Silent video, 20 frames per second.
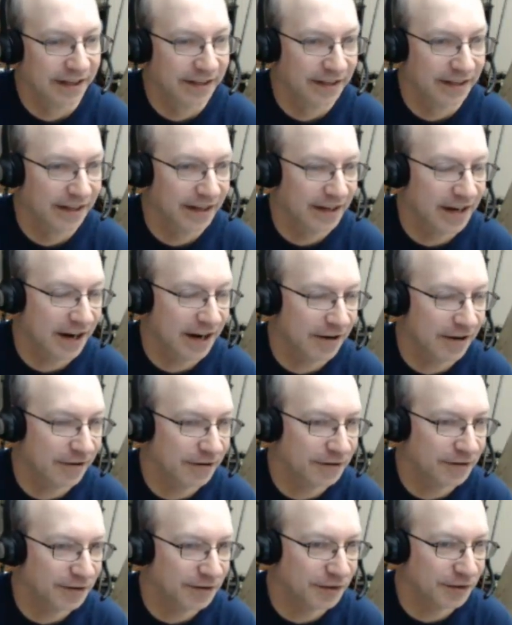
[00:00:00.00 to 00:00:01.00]
And
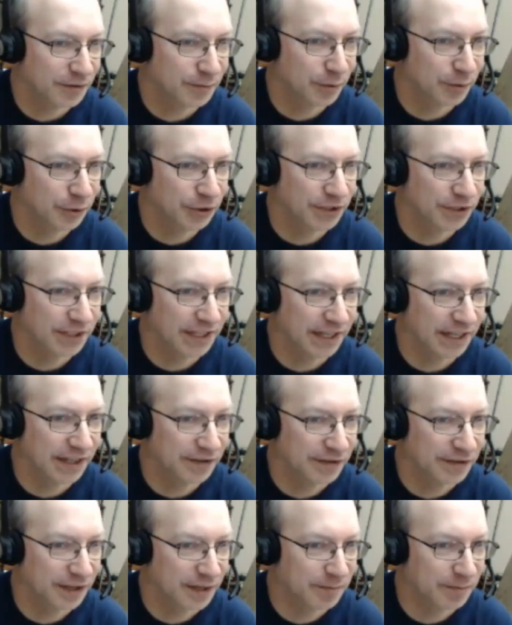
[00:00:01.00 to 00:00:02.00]
Hikaru starts pushing the
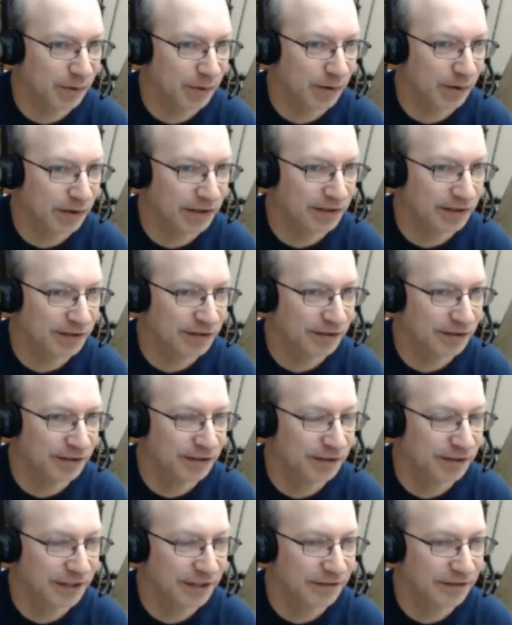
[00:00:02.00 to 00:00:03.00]
kingside pawns.
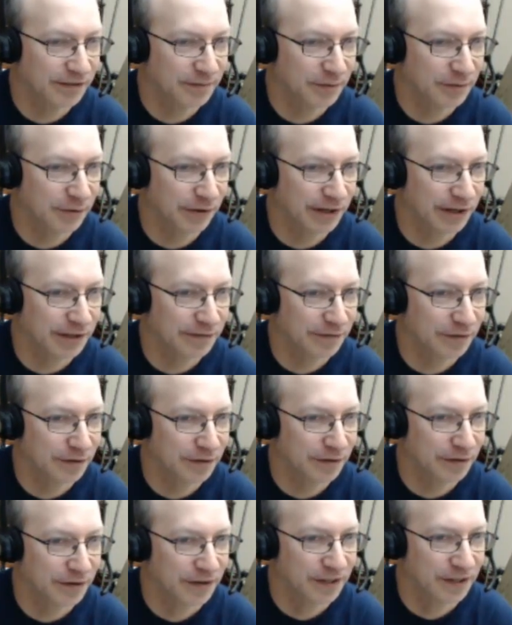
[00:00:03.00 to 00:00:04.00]
Give him credit
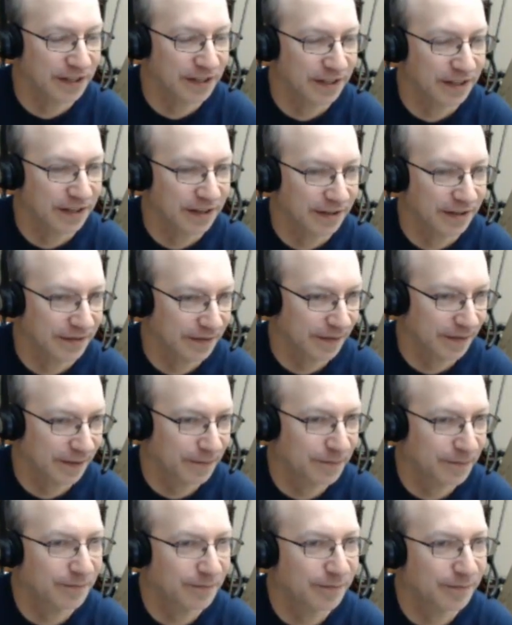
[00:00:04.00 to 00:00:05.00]
for
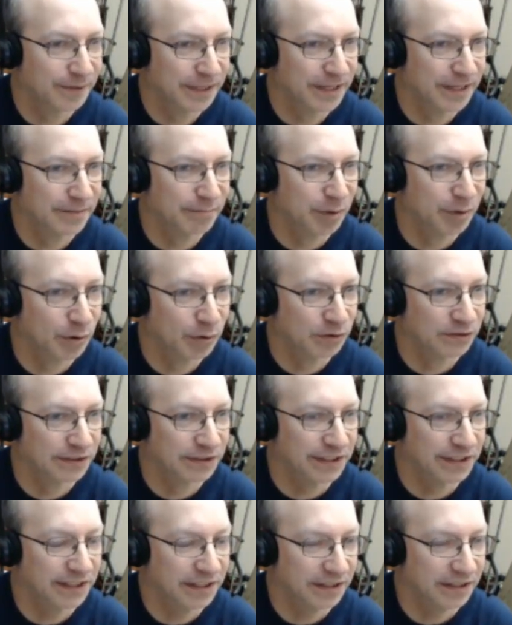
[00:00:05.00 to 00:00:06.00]
playing
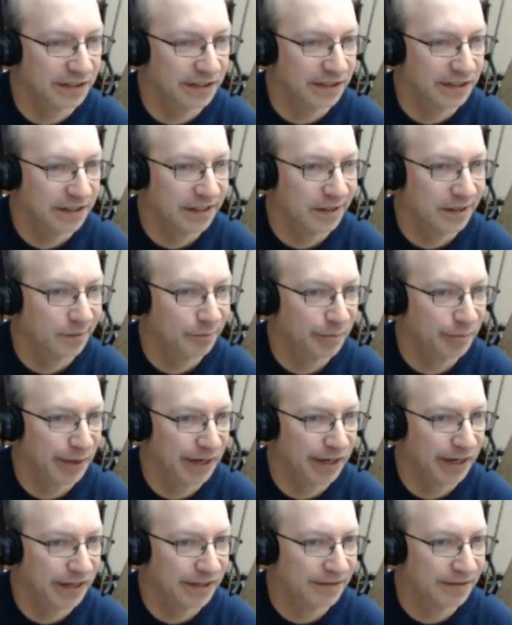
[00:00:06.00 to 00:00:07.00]
boldly,
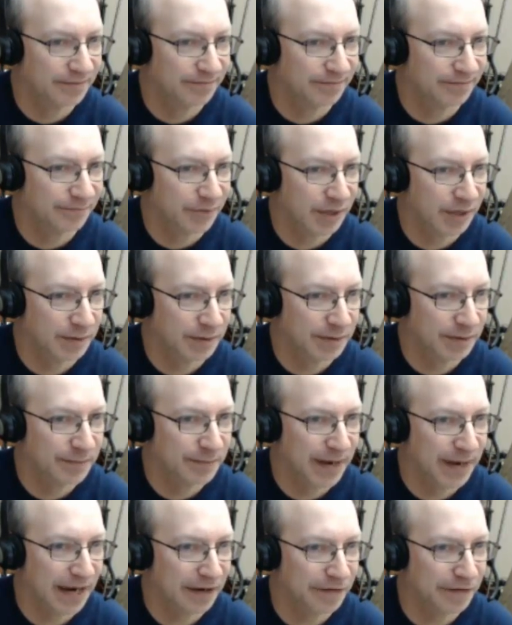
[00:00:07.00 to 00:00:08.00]
but probably
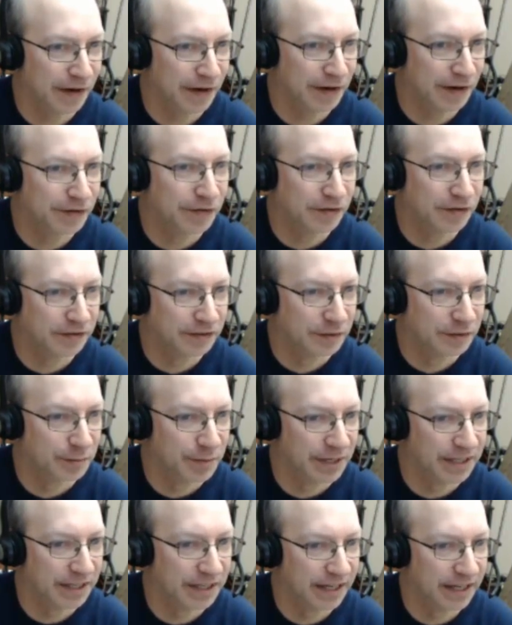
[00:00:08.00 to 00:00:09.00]
backfires a little
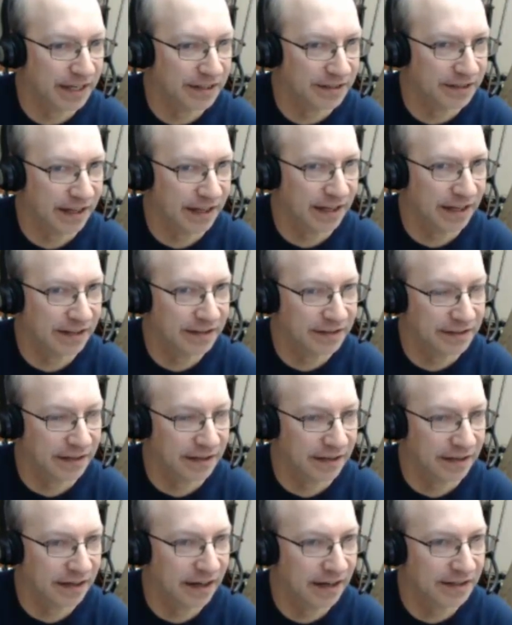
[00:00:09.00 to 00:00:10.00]
bit, and
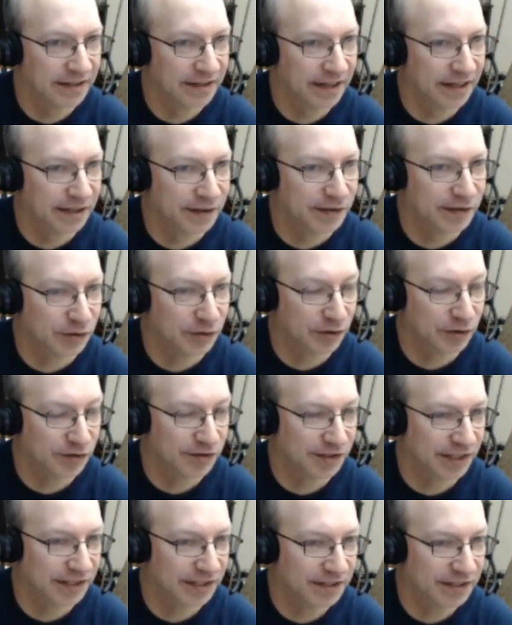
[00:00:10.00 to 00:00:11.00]
Anand
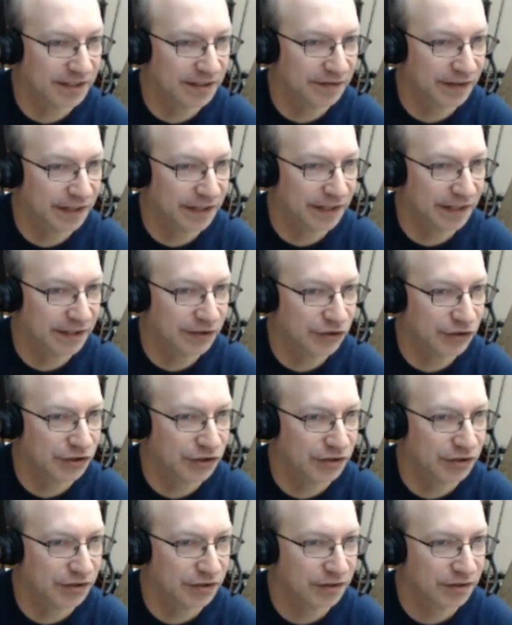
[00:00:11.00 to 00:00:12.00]
starts to get the
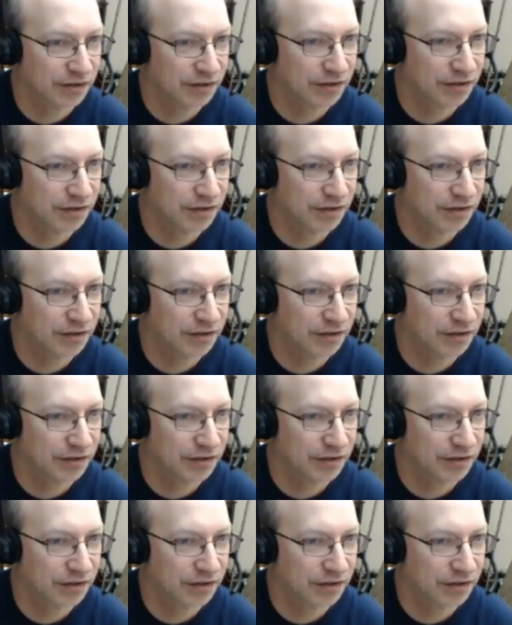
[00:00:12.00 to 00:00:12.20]
advantage.